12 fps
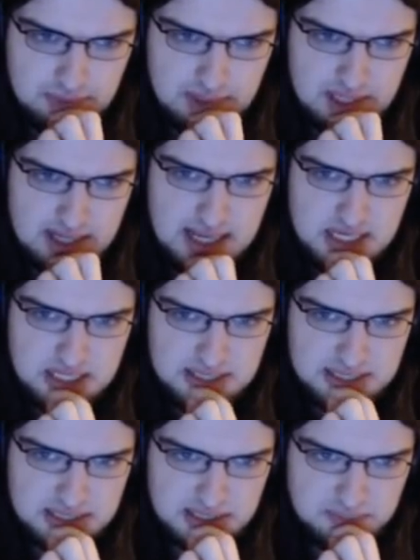And
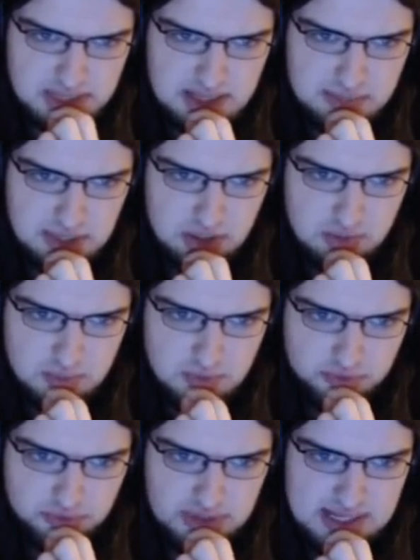Aegislash has become a lot more
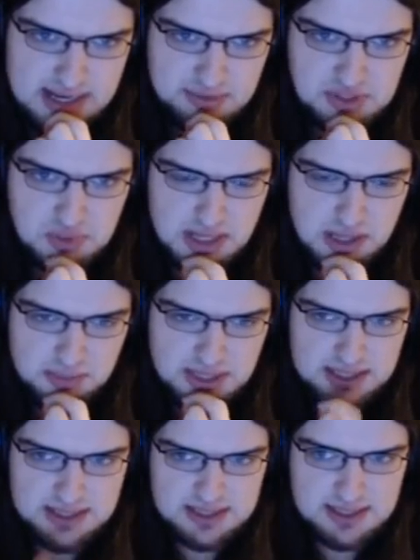free now as well,
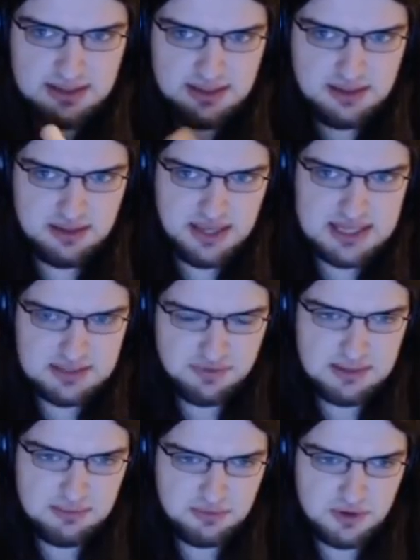because his
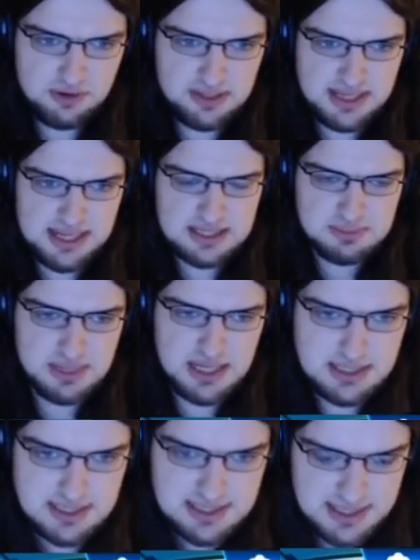Flamethrower against my
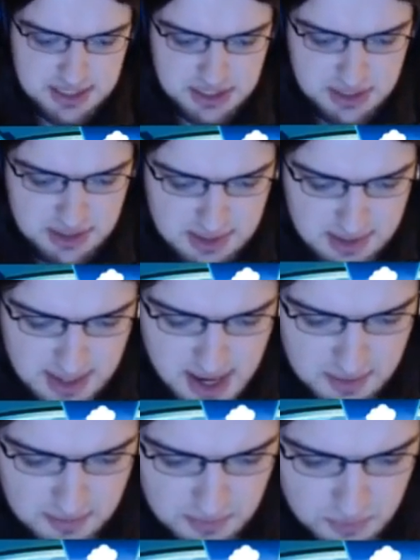Aegislash
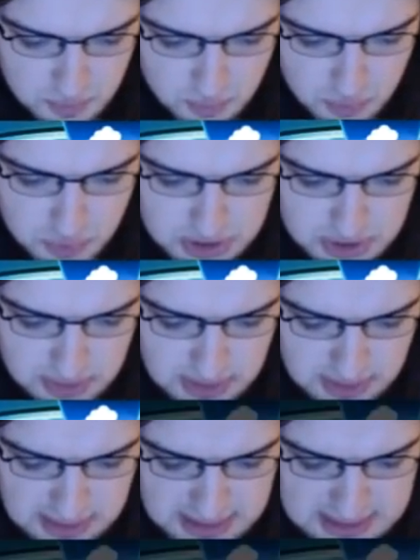would do a
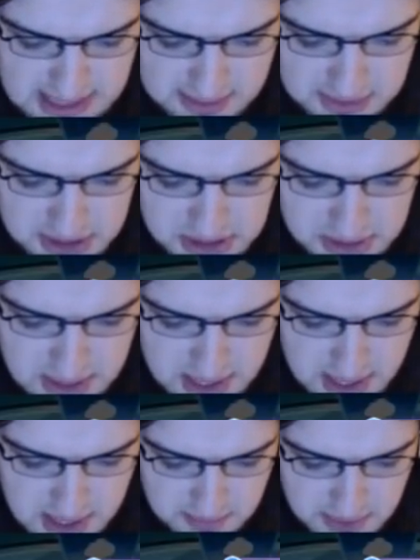lot less damage.
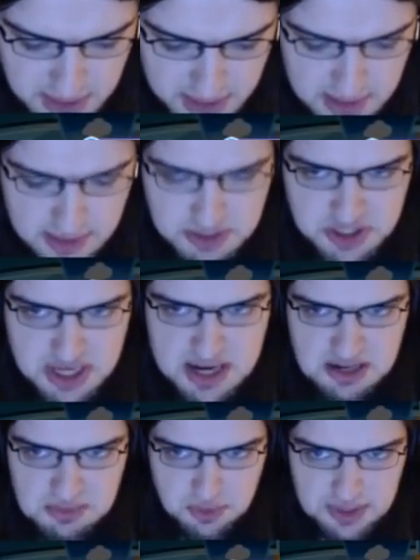I can't
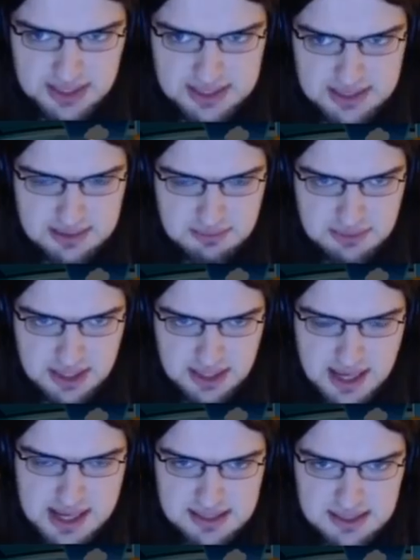Shadow Ball it, in
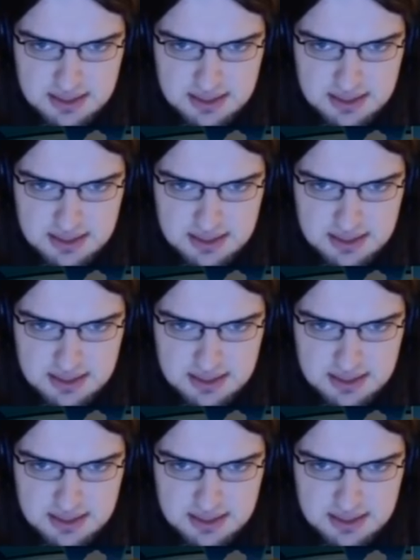case it's